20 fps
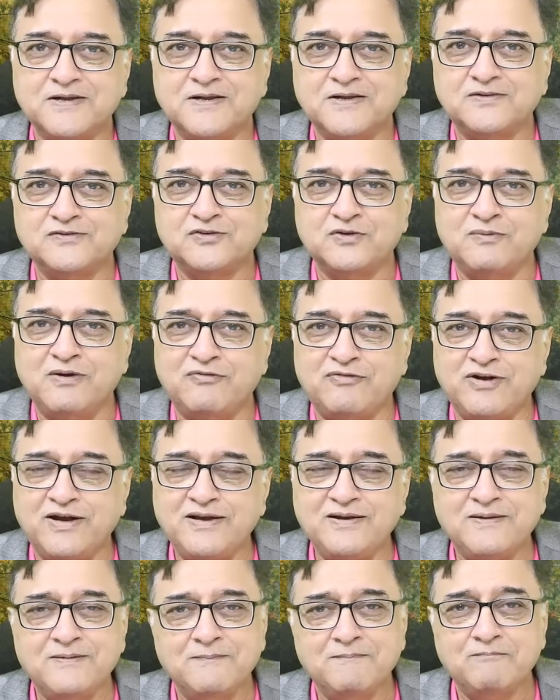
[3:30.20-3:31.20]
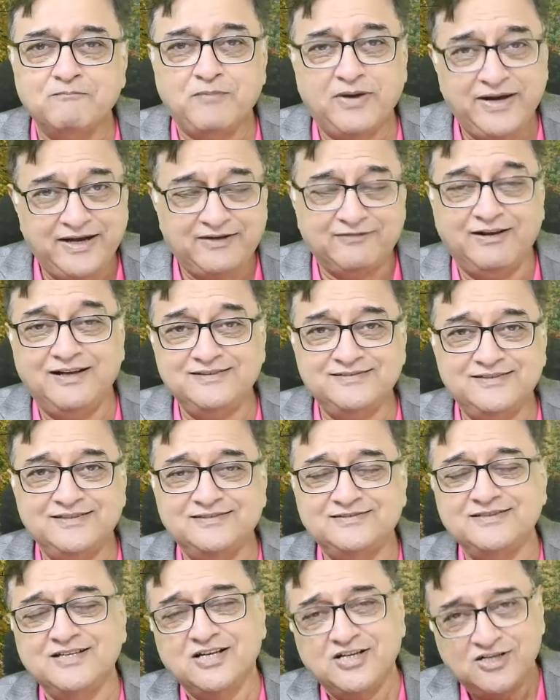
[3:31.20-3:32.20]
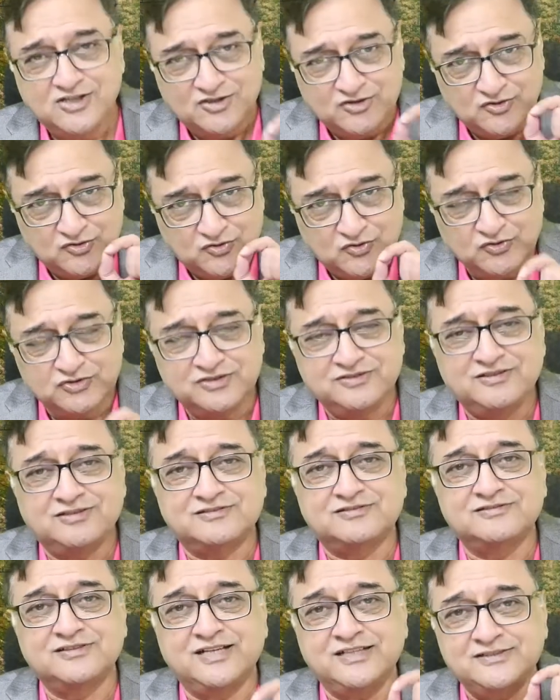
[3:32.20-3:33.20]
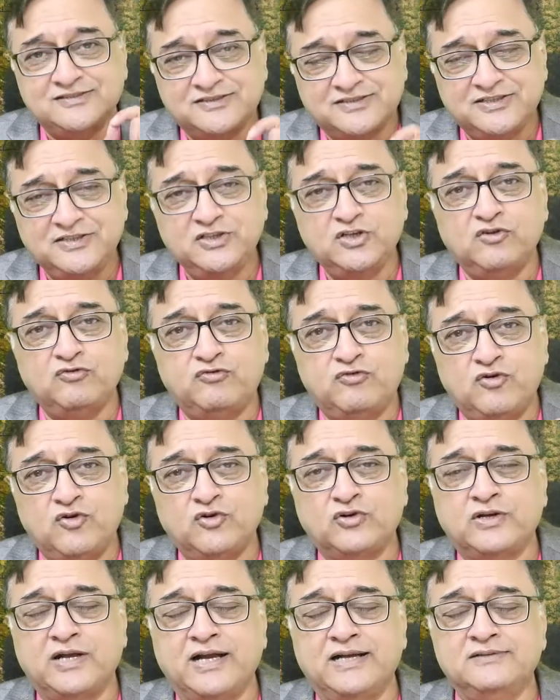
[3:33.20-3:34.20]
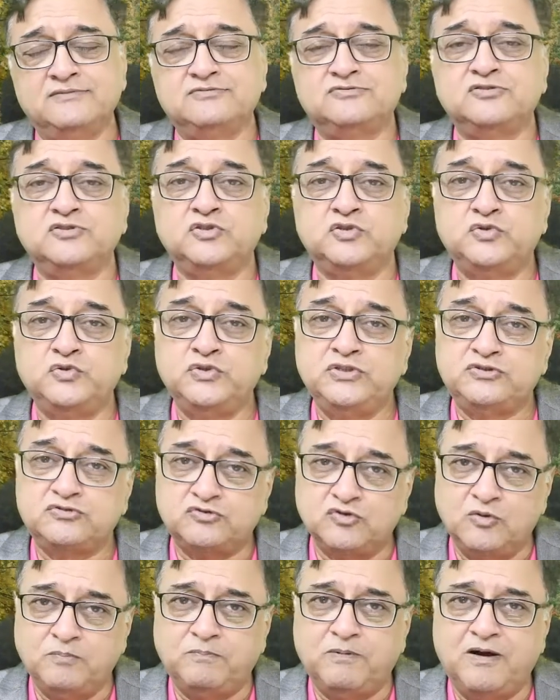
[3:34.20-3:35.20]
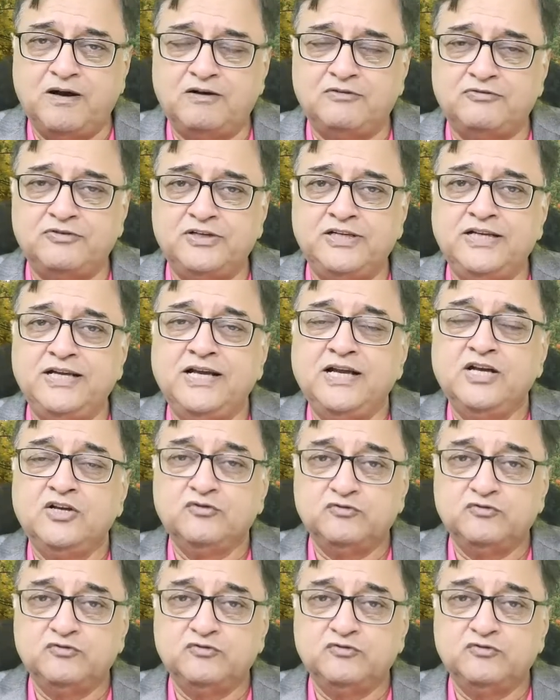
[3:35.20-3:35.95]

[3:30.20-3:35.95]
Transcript: So my friend, my advice is to do this exercise 3 or 4 times so you do it so powerfully